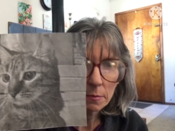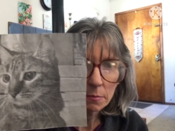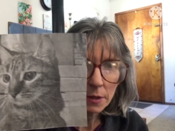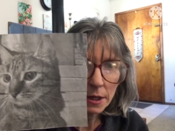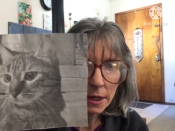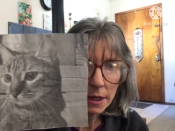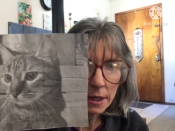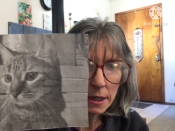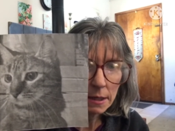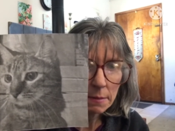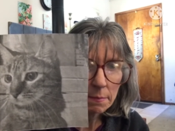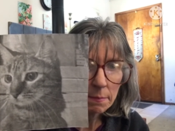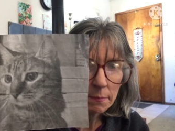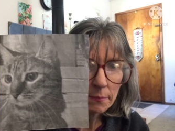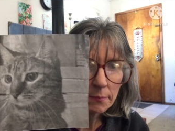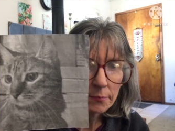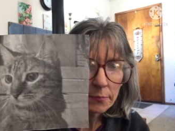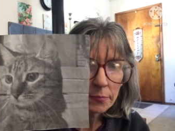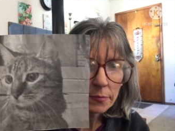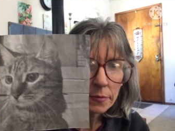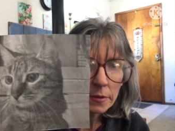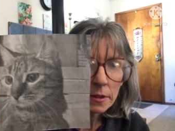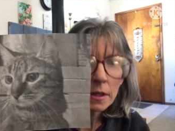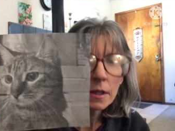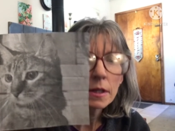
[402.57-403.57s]
name,
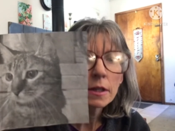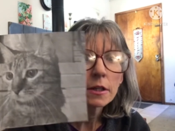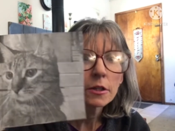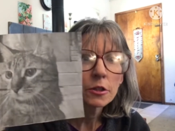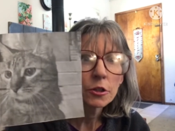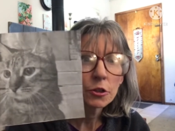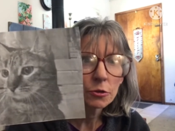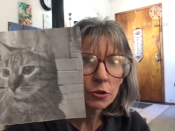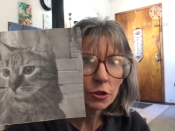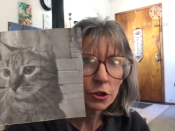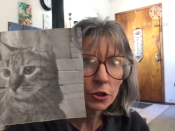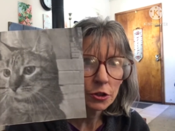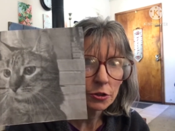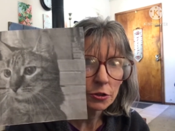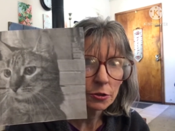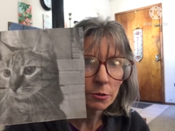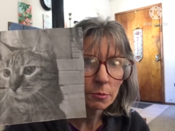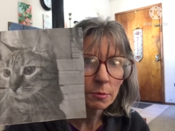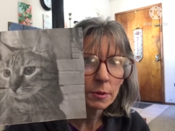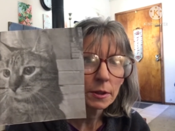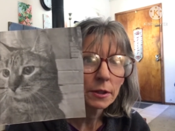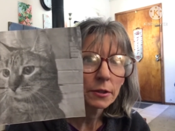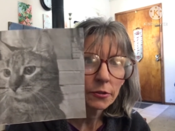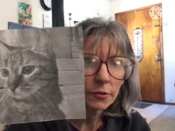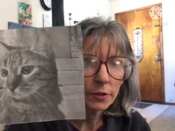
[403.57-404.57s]
YouTube,
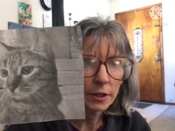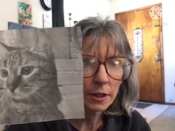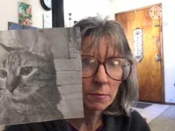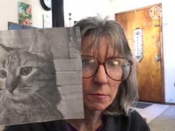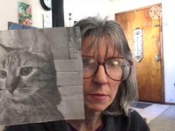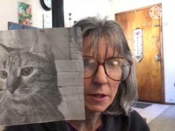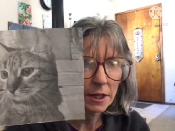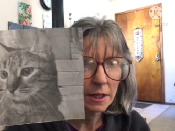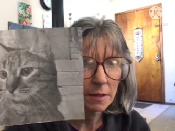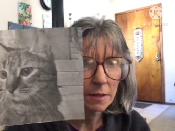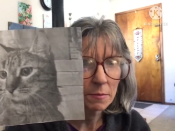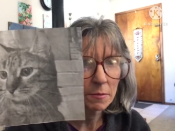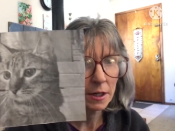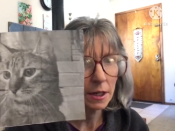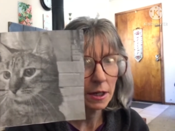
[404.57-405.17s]
same name, and